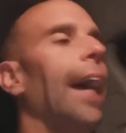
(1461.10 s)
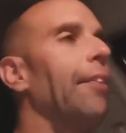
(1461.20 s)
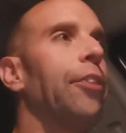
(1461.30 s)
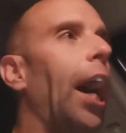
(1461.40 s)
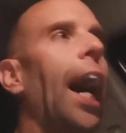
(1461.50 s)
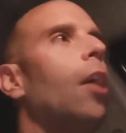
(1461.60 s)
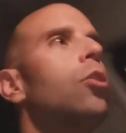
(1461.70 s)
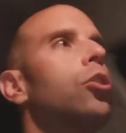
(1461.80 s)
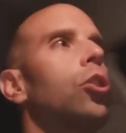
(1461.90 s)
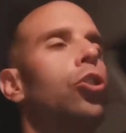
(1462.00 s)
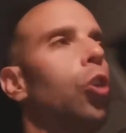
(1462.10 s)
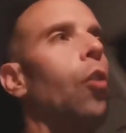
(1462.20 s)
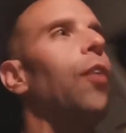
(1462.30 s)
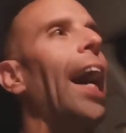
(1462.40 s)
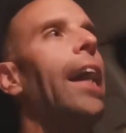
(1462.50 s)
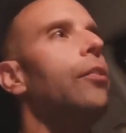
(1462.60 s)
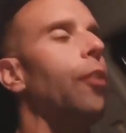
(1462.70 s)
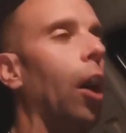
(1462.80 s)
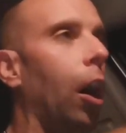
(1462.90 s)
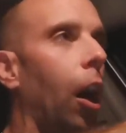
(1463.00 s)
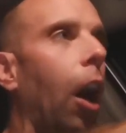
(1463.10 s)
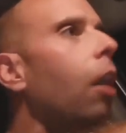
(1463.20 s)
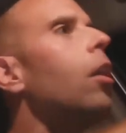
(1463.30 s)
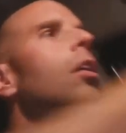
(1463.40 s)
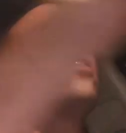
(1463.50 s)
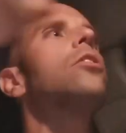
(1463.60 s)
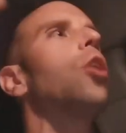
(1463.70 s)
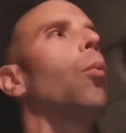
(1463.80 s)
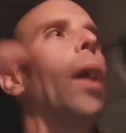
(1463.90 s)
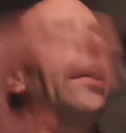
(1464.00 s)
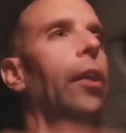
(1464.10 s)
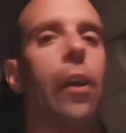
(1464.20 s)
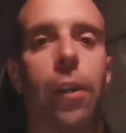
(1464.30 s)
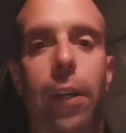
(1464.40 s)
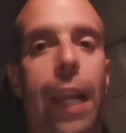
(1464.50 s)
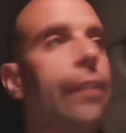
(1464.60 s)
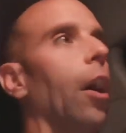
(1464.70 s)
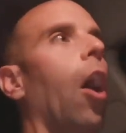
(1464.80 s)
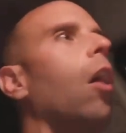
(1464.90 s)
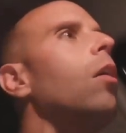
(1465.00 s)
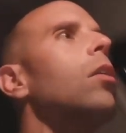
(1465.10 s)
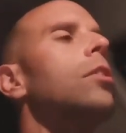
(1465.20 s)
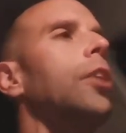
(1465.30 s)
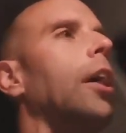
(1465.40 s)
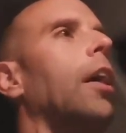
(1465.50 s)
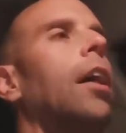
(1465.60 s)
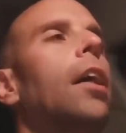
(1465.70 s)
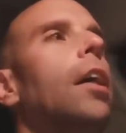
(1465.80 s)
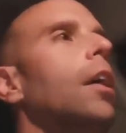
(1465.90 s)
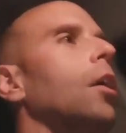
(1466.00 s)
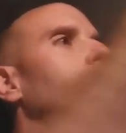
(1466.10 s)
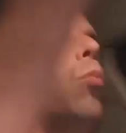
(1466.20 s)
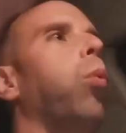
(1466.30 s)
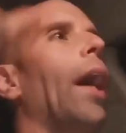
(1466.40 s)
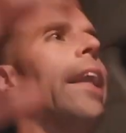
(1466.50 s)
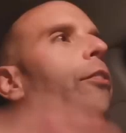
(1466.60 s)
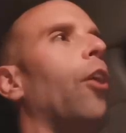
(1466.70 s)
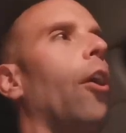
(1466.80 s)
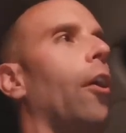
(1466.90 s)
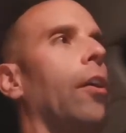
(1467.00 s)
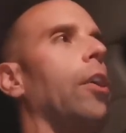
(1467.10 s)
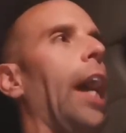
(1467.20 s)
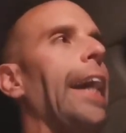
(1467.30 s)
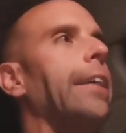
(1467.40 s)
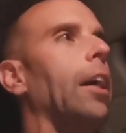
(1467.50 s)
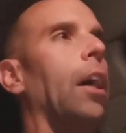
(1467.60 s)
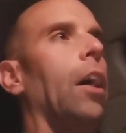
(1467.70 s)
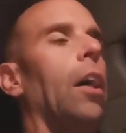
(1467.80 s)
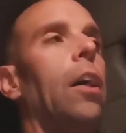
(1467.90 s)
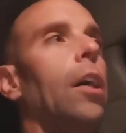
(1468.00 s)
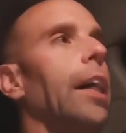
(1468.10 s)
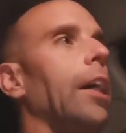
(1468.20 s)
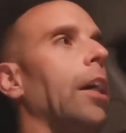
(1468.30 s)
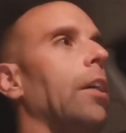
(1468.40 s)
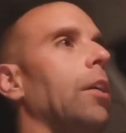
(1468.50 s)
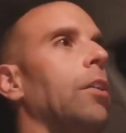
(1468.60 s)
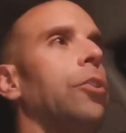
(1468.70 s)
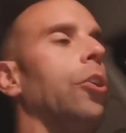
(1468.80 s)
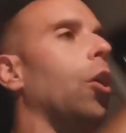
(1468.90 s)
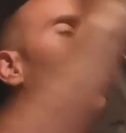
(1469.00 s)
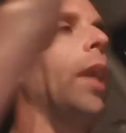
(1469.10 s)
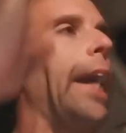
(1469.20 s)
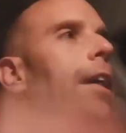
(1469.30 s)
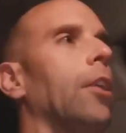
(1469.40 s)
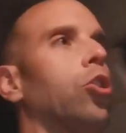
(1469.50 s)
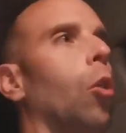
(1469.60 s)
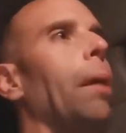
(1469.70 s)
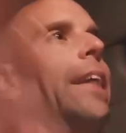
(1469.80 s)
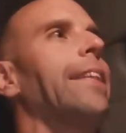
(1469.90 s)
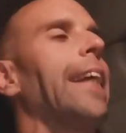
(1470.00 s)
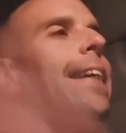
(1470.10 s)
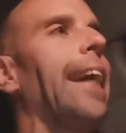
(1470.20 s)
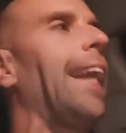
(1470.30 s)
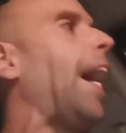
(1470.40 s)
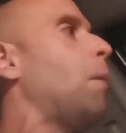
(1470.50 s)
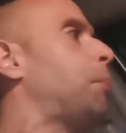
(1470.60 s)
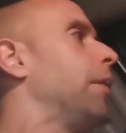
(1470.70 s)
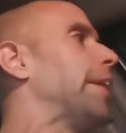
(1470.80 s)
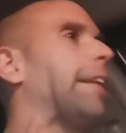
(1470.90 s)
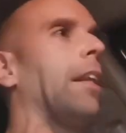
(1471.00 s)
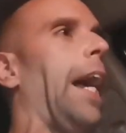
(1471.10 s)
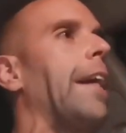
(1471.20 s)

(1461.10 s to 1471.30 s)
and the house survived all the weather and all the whatever, like you know, like so many things can happen in